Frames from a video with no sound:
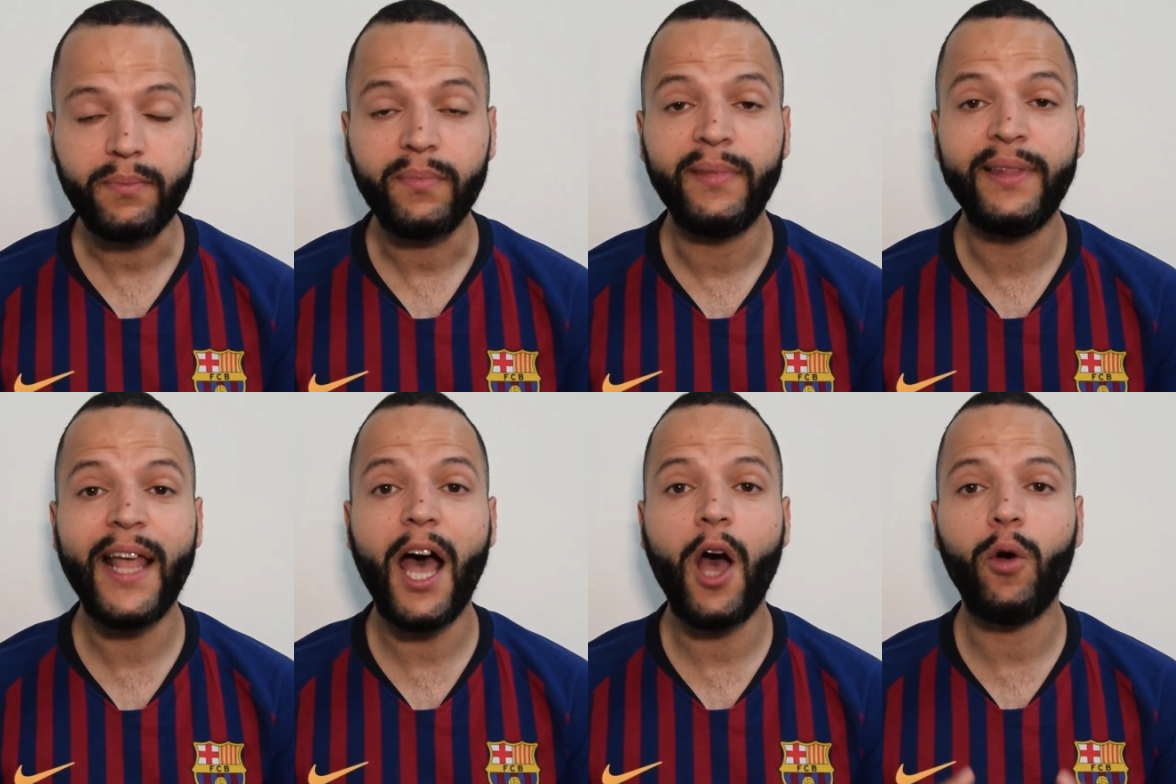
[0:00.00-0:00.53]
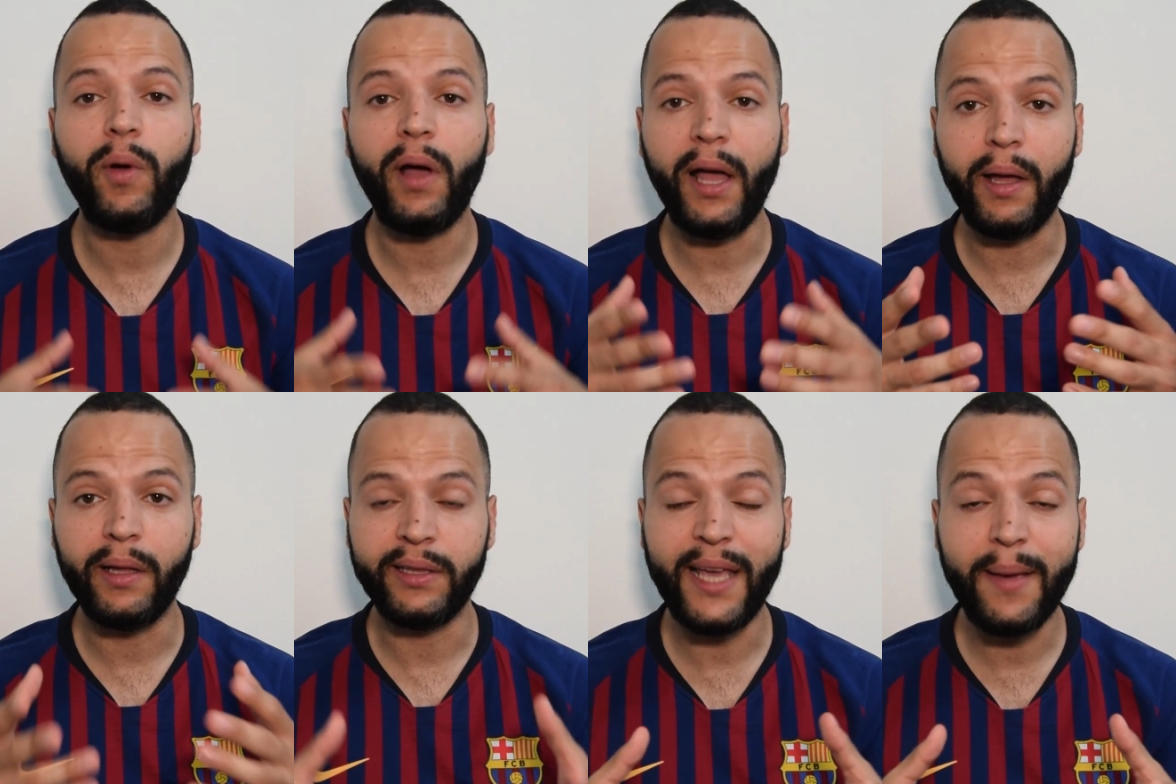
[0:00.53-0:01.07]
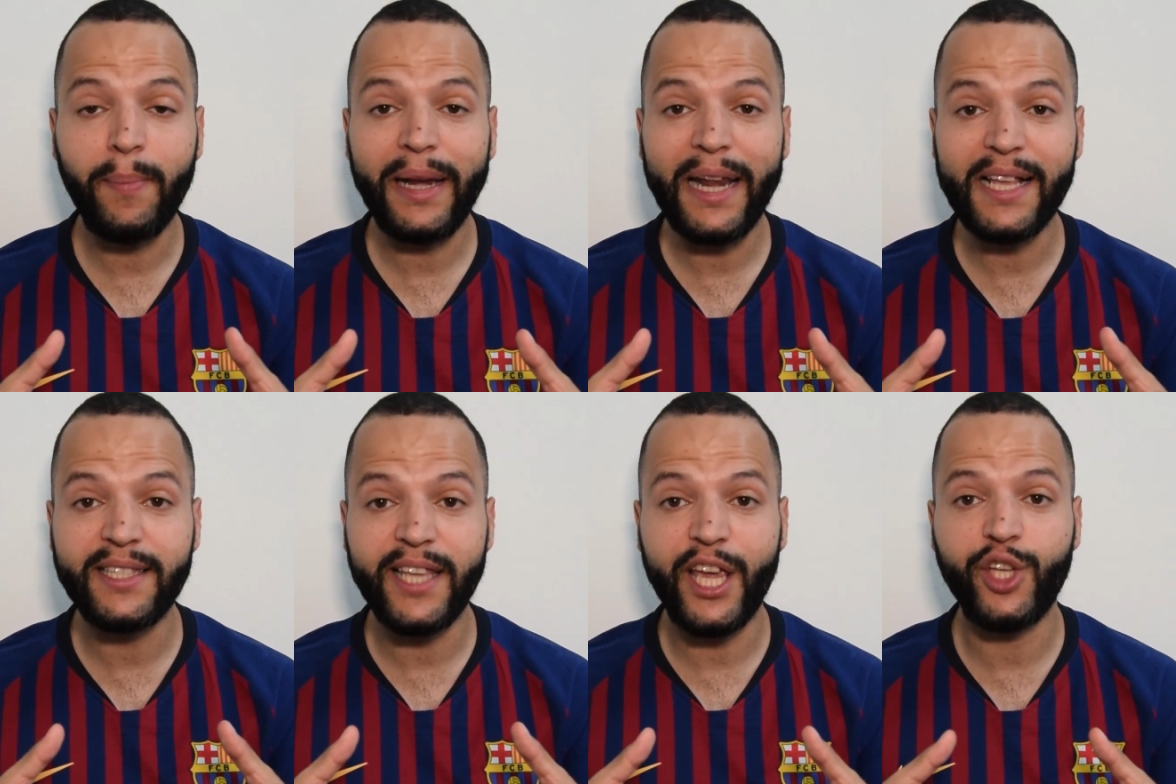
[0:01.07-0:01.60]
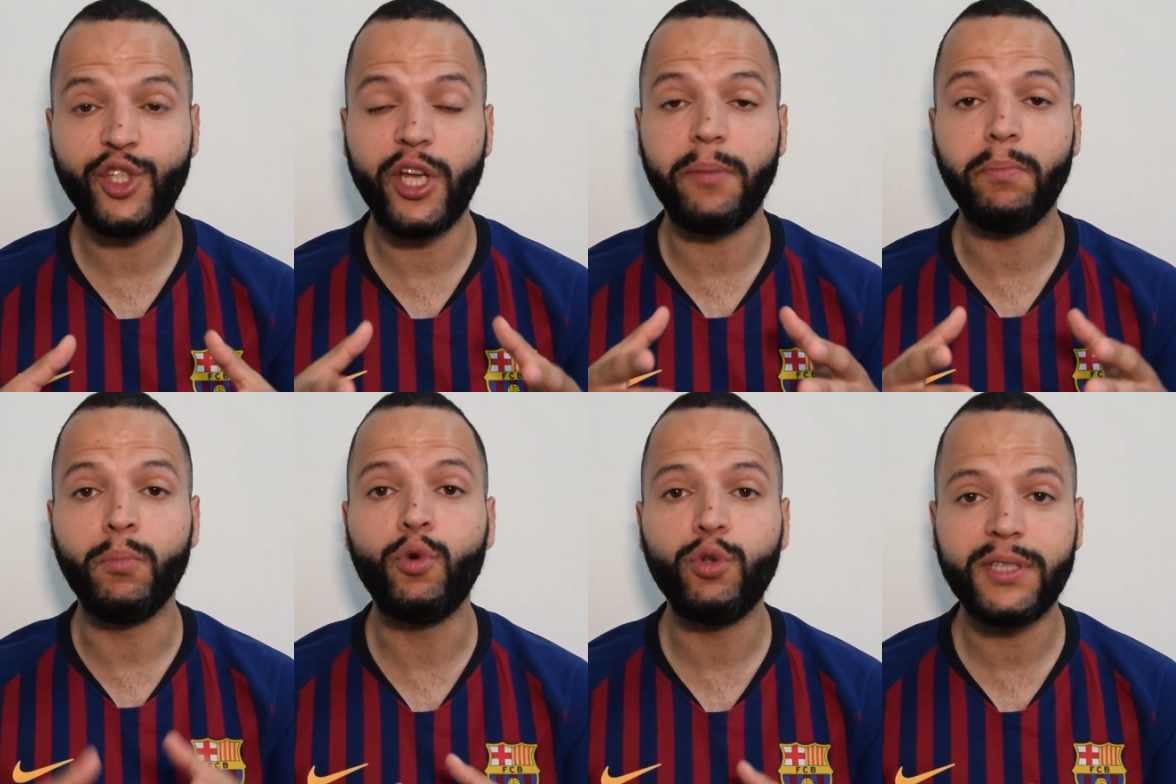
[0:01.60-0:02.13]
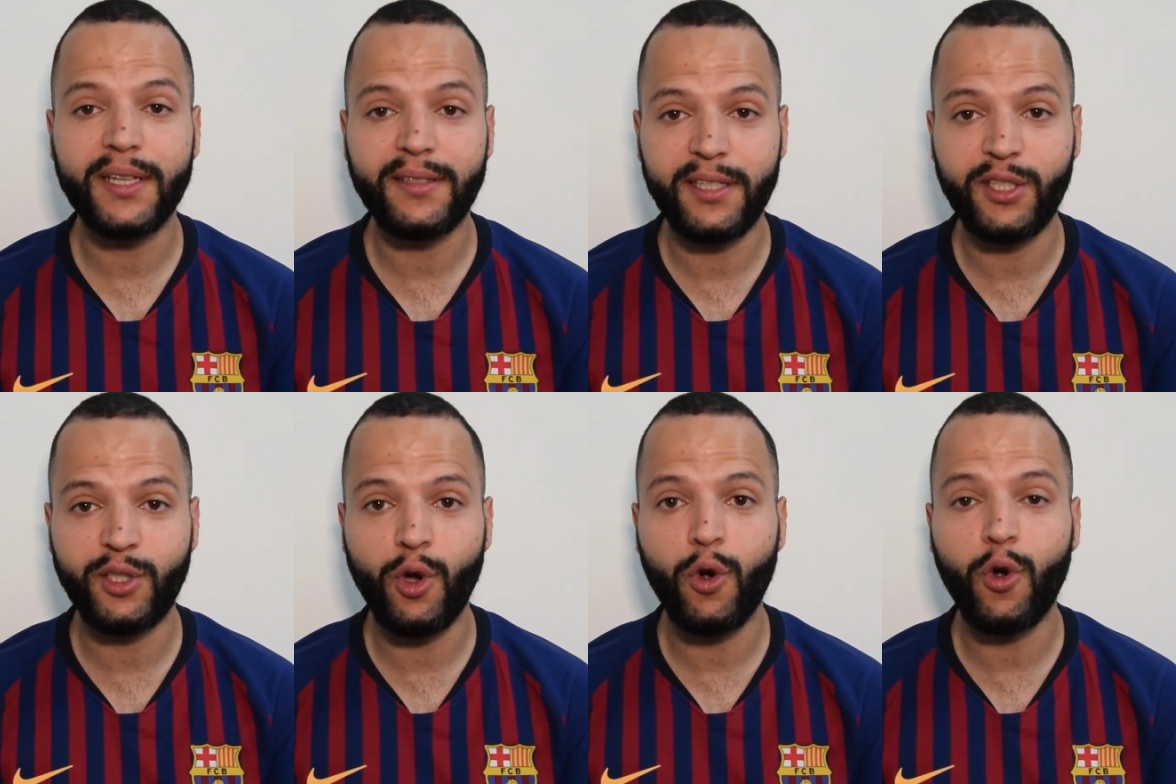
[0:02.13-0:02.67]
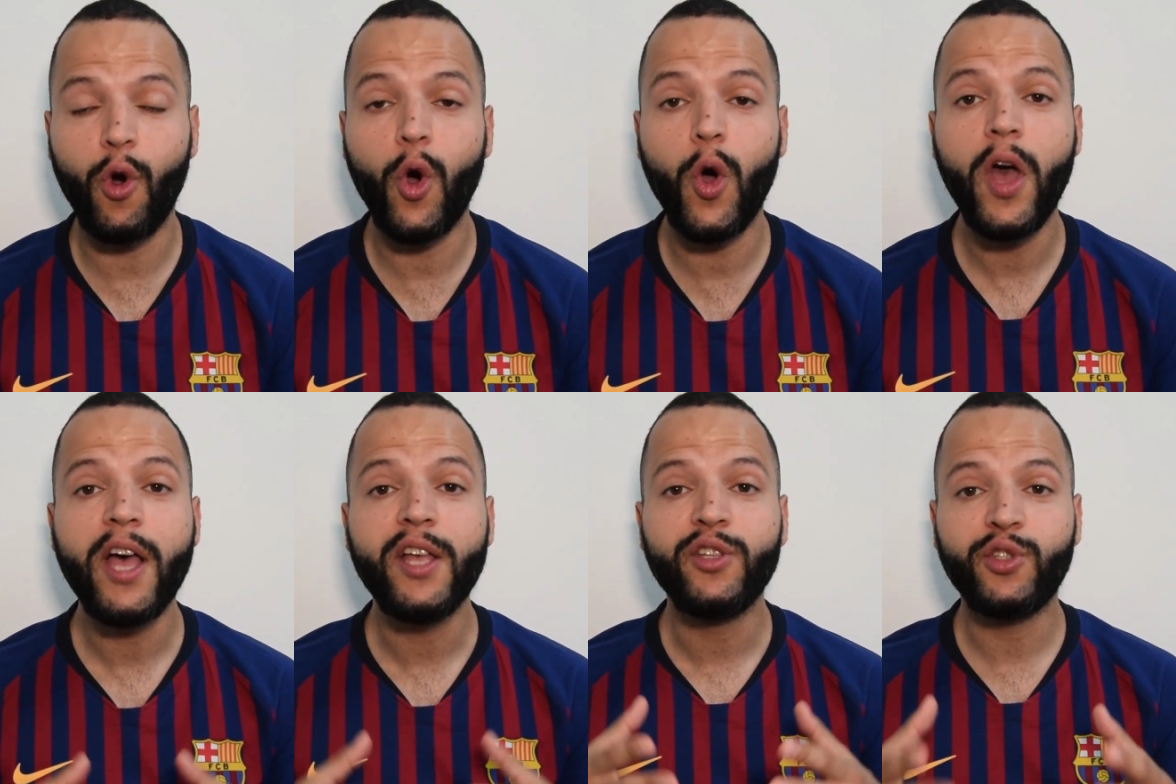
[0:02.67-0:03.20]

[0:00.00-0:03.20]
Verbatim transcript: Now Dembélé's agent Moussa Sissoko